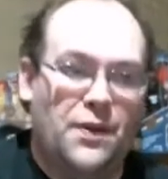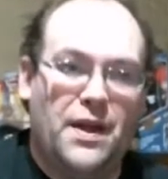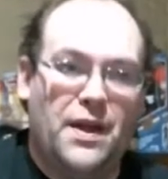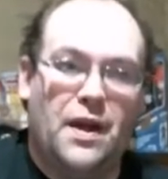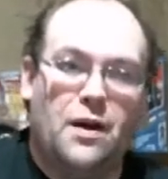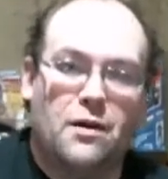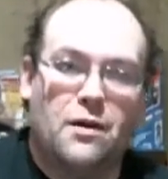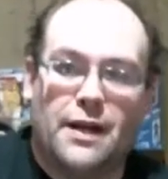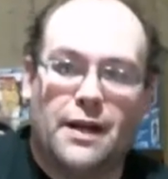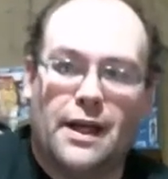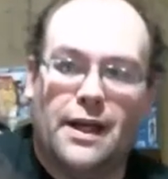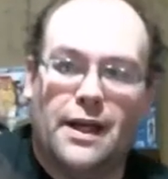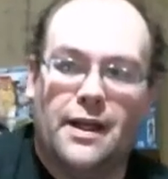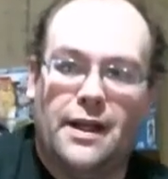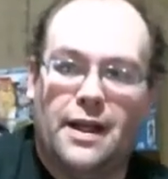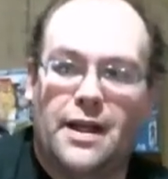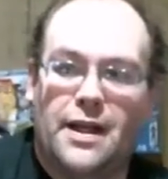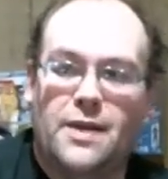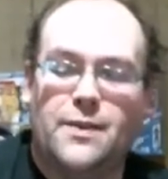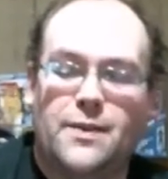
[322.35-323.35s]
there in
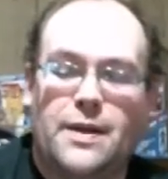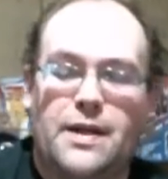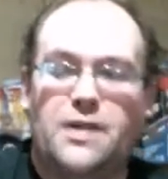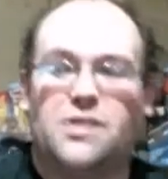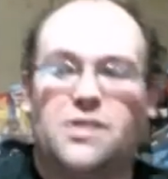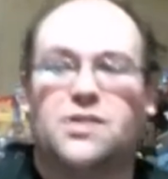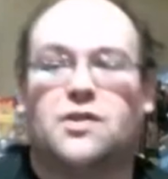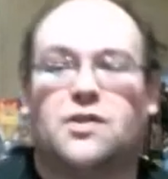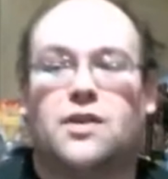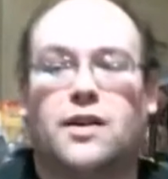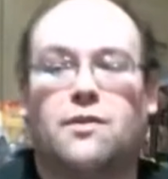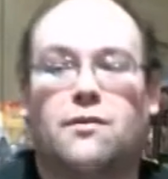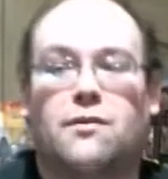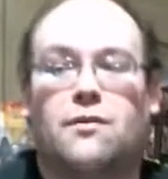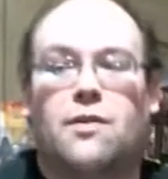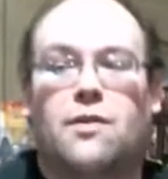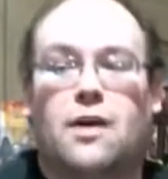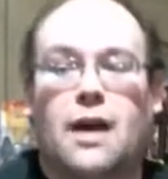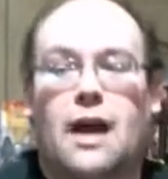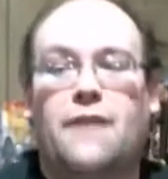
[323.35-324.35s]
the independent circuit,
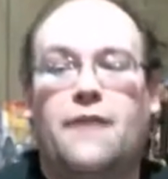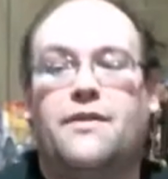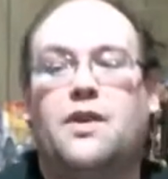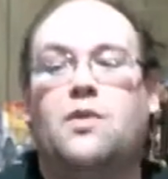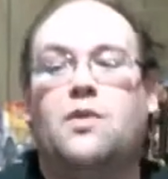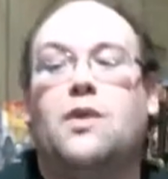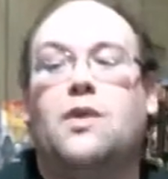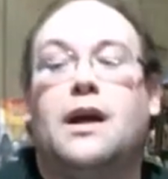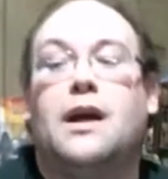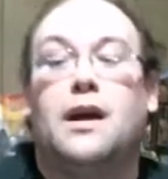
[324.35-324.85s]
where have you,